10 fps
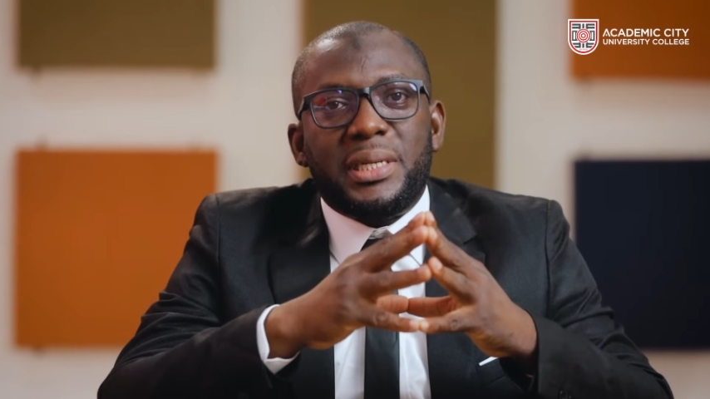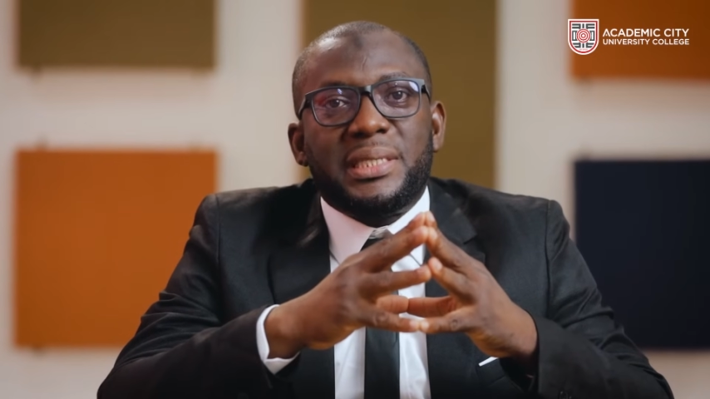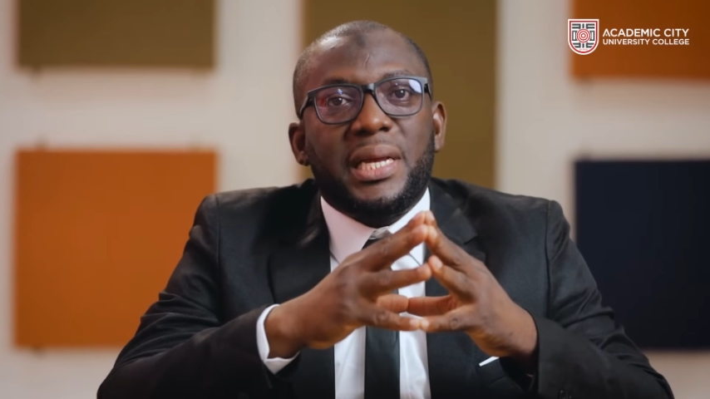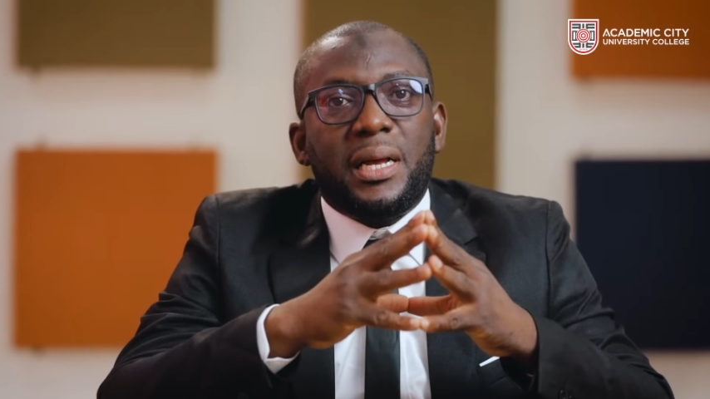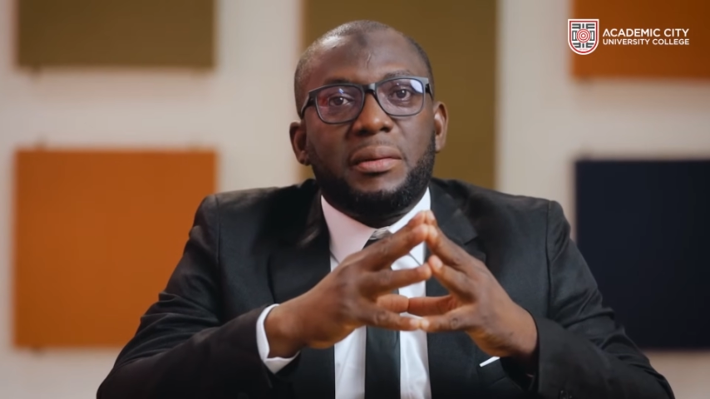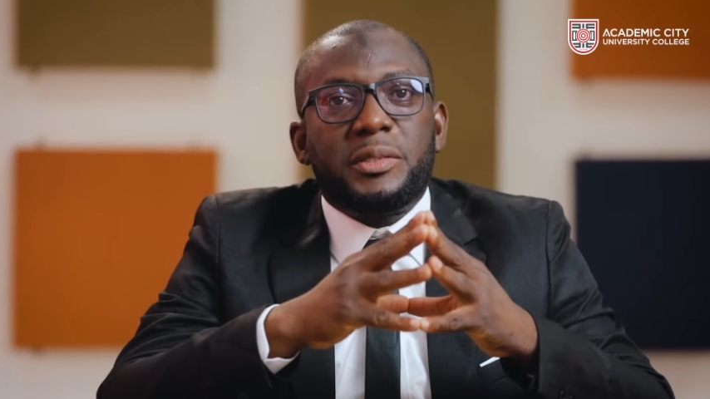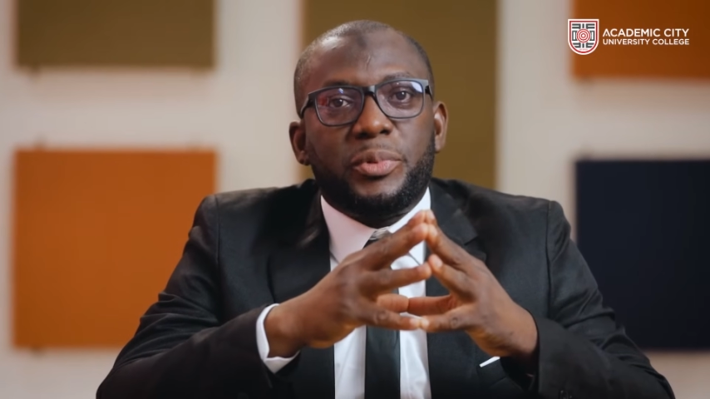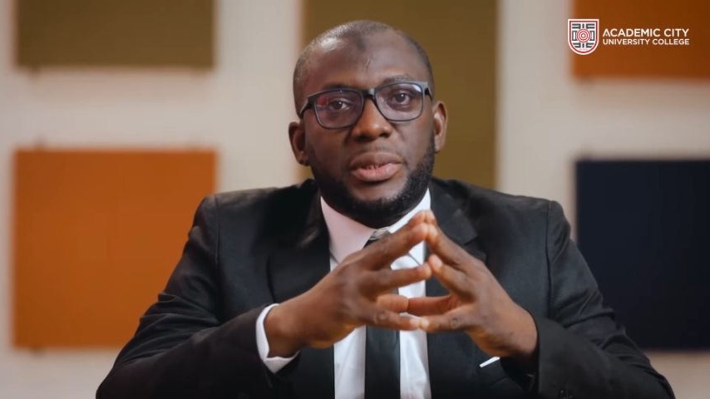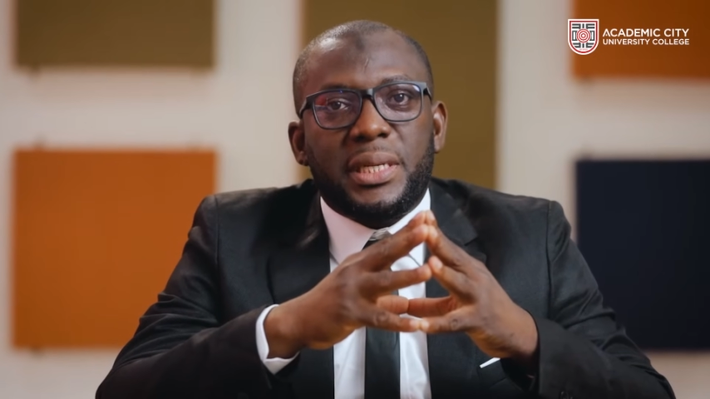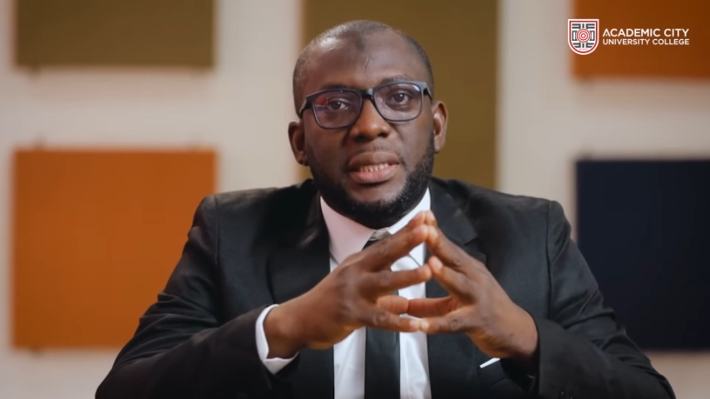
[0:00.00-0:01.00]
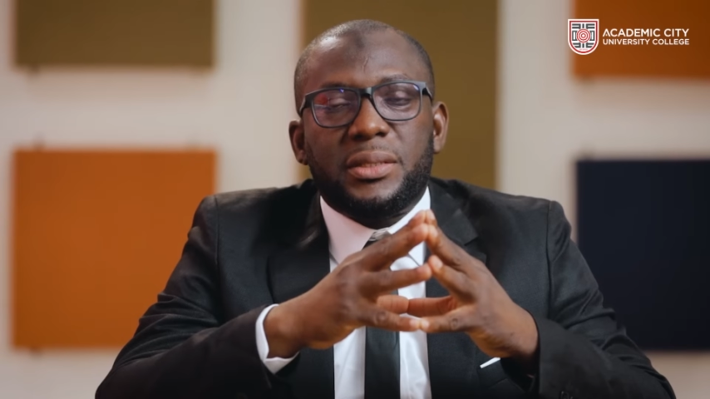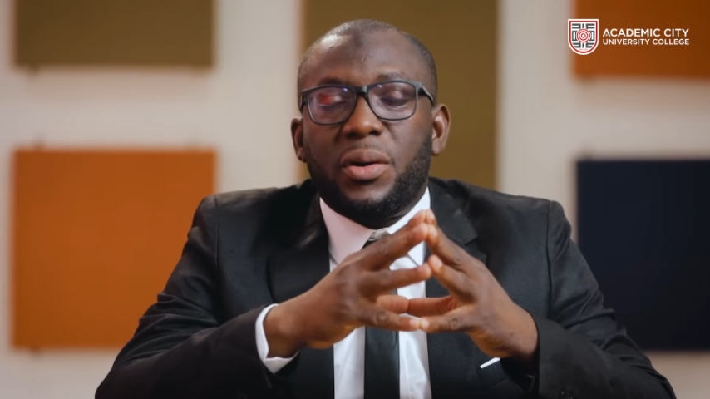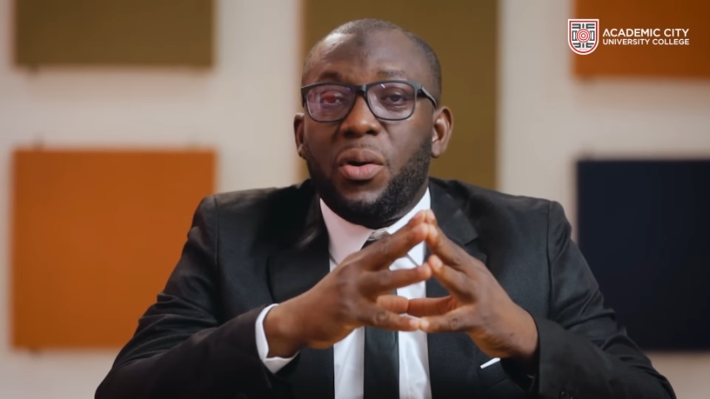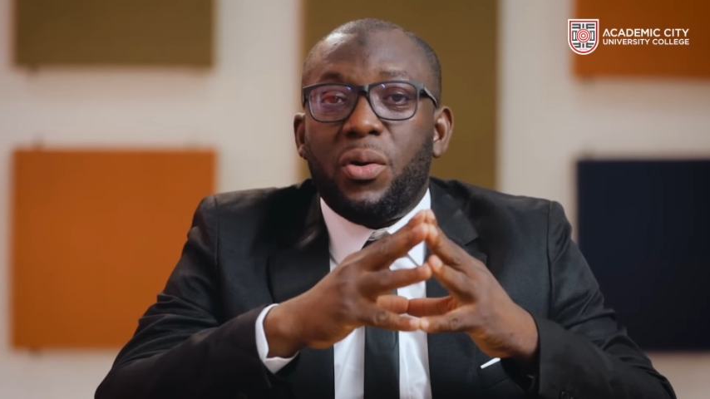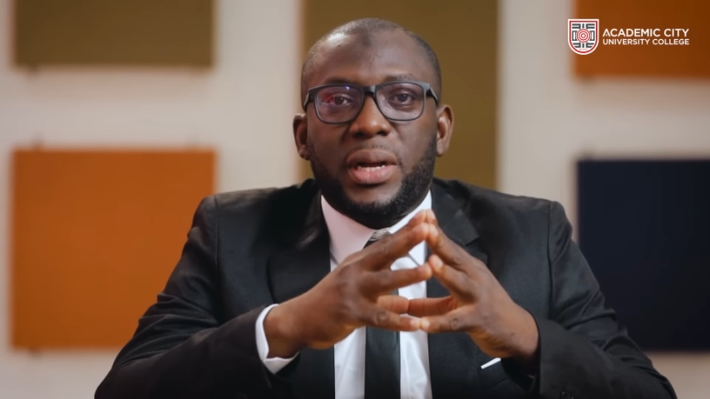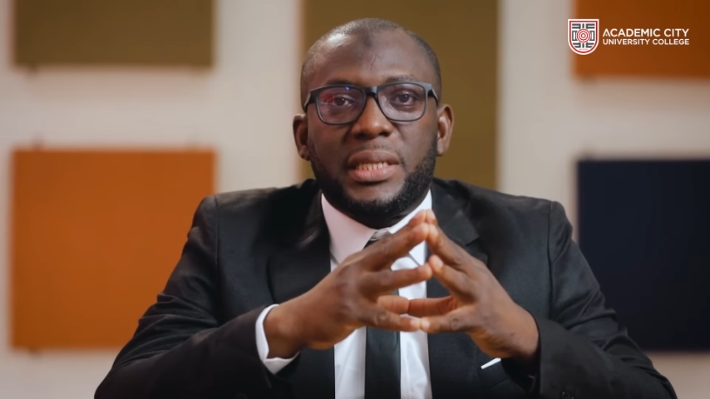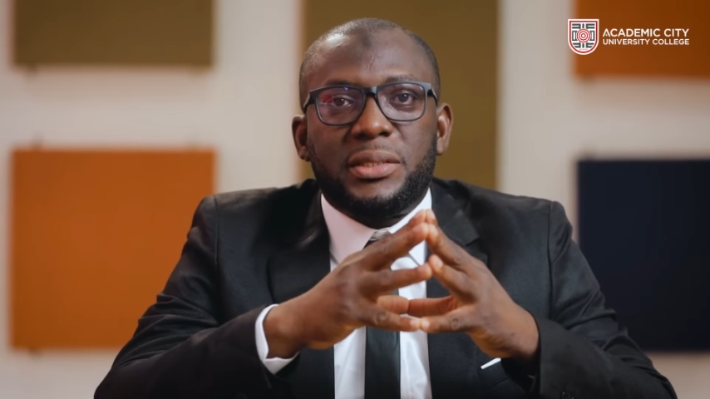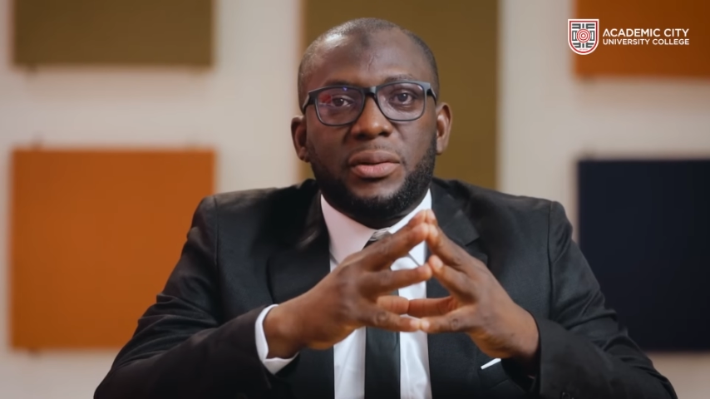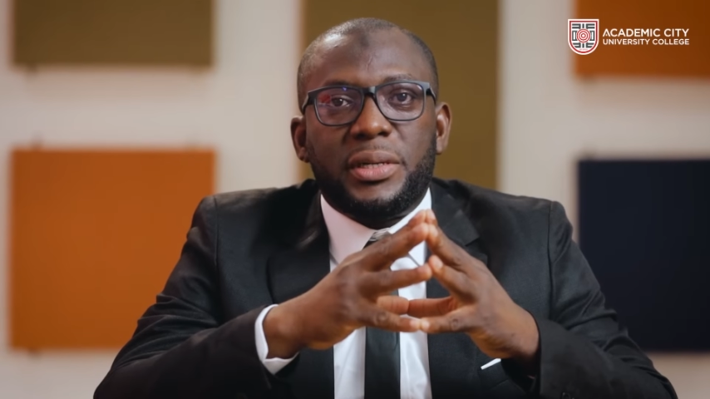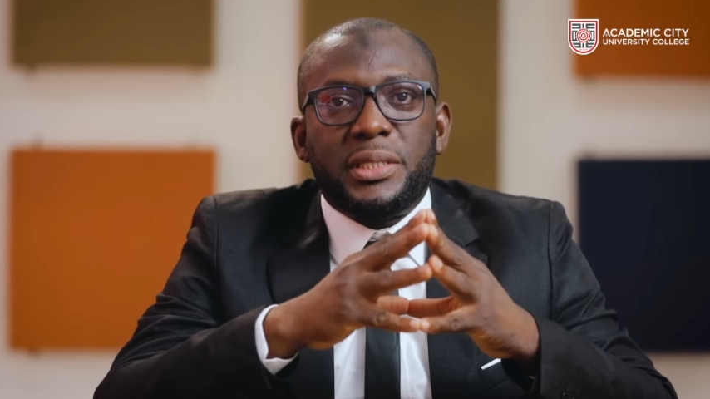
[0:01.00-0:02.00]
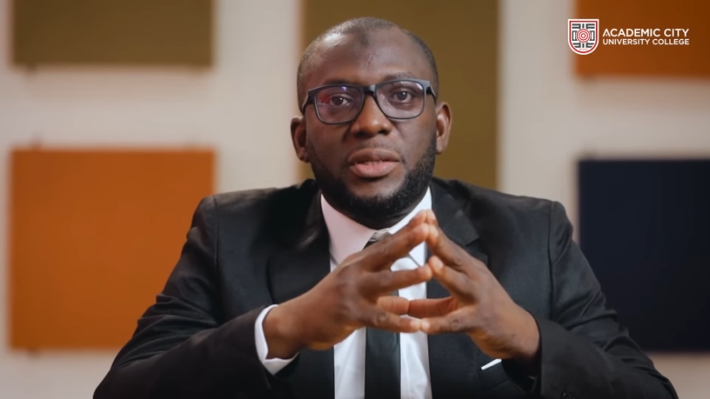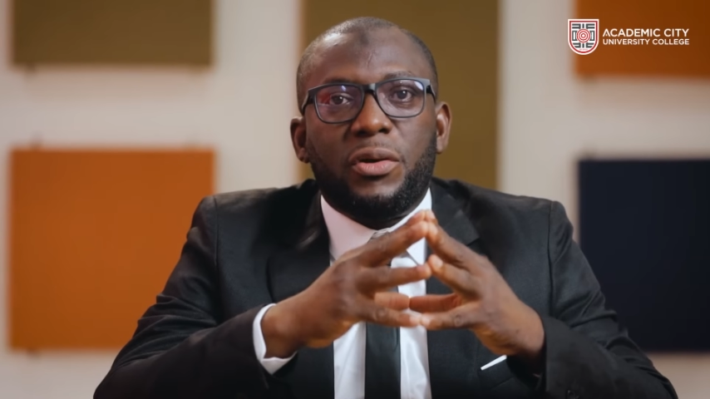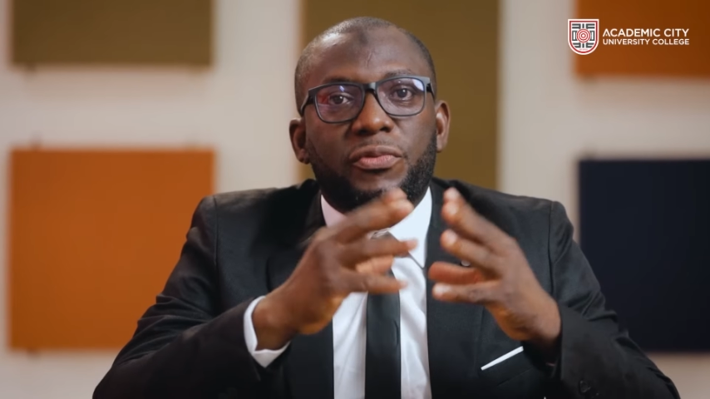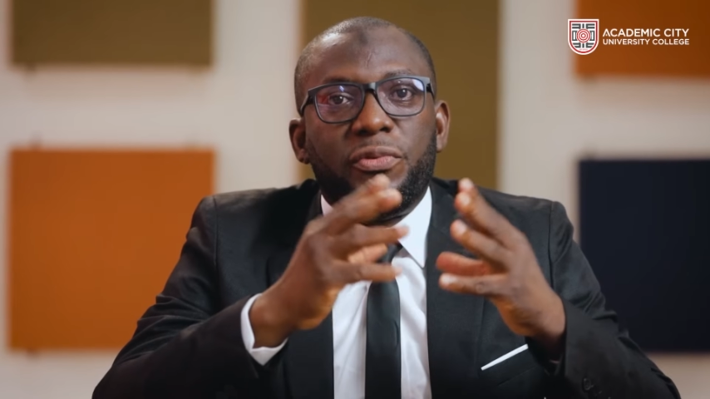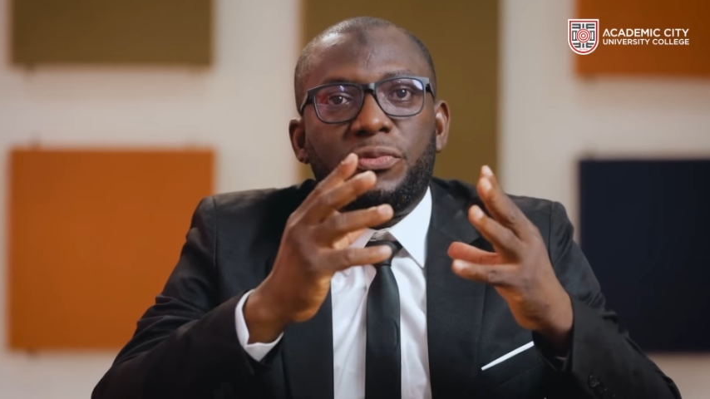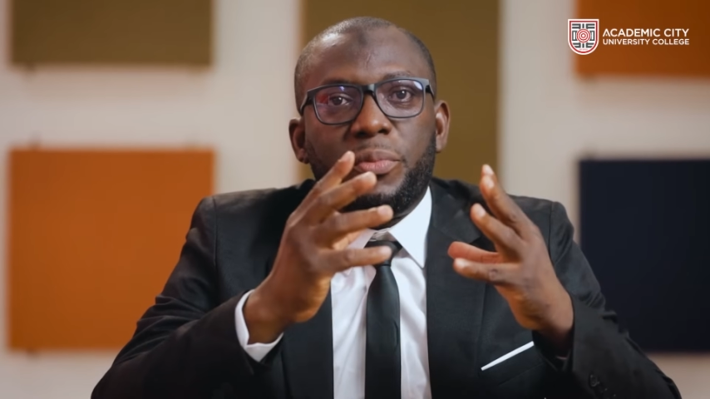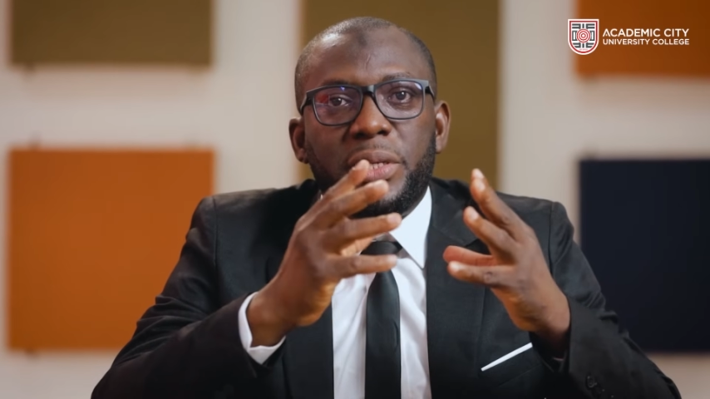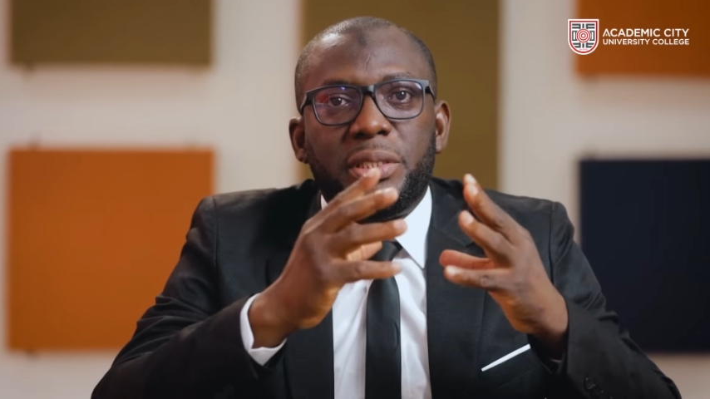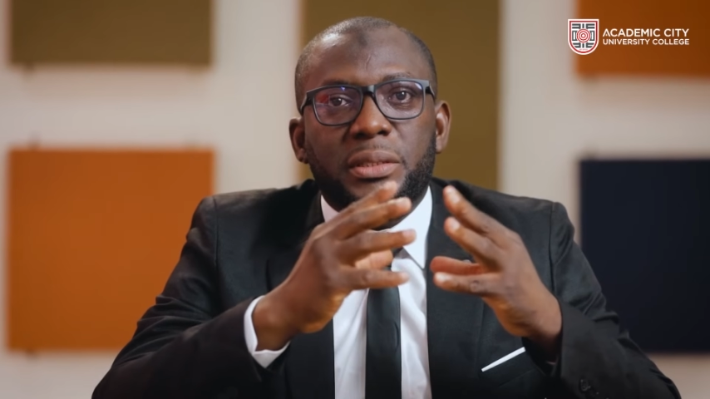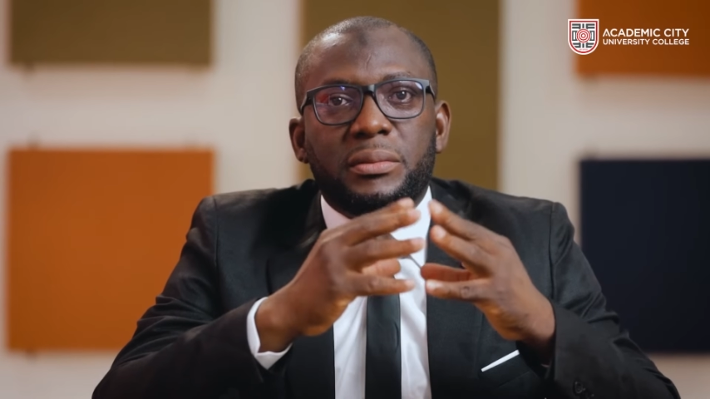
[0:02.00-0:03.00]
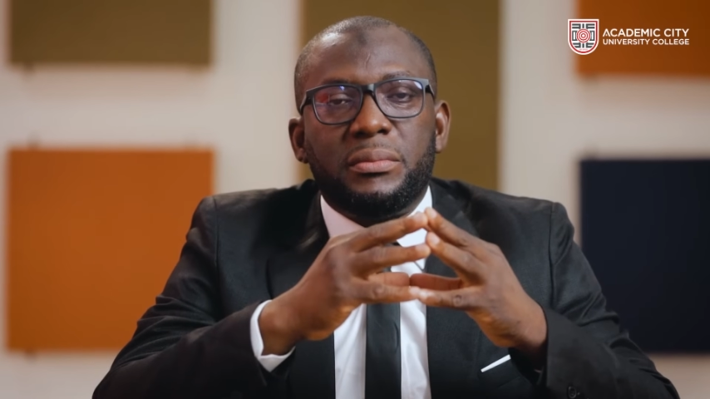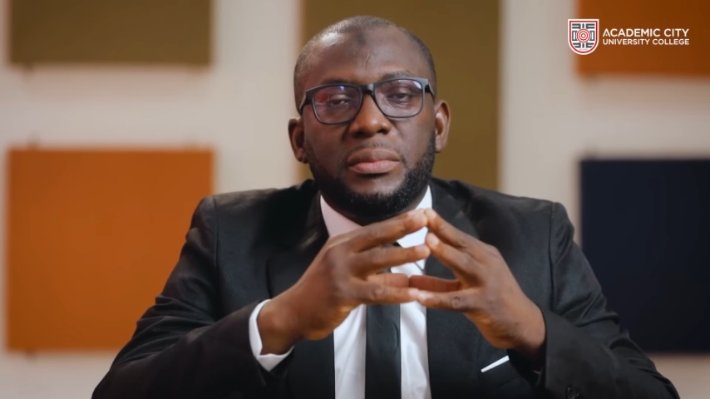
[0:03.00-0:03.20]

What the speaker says: it helps protect all categories of information,